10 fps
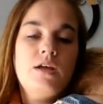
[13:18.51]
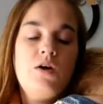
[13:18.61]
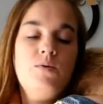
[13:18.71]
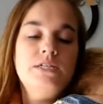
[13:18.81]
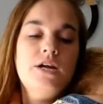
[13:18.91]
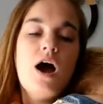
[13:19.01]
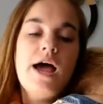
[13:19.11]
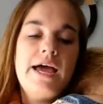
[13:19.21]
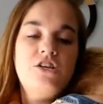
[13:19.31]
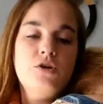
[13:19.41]
it was
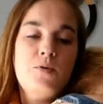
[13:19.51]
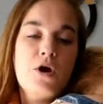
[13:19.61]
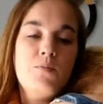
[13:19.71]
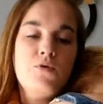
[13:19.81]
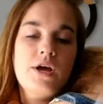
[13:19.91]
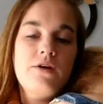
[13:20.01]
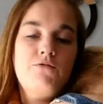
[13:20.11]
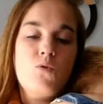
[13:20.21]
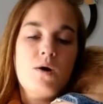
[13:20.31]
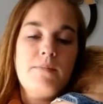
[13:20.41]
not age appropriate
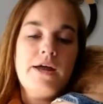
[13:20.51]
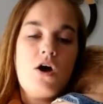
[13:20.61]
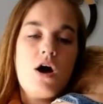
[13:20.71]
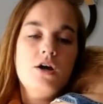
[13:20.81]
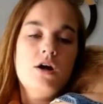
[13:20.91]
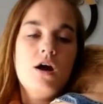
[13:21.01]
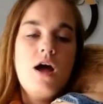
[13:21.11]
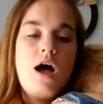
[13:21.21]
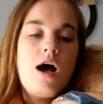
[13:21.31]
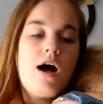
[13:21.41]
for my daughter
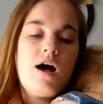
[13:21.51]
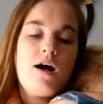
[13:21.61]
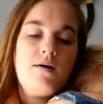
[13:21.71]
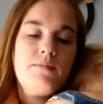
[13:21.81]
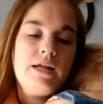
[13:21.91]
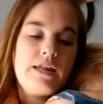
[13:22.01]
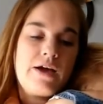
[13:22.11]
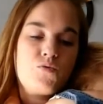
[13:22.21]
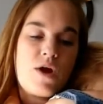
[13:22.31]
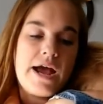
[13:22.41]
um,
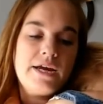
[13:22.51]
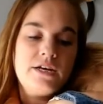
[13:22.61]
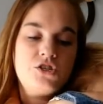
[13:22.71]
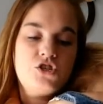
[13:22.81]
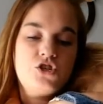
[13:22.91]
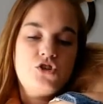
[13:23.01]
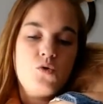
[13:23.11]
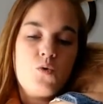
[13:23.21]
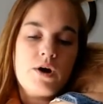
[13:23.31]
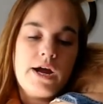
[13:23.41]
like writing
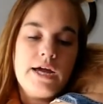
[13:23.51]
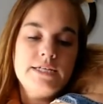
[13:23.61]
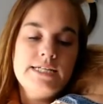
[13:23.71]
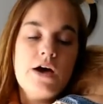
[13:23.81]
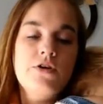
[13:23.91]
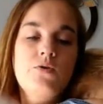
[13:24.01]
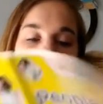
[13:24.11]
stories. Now there was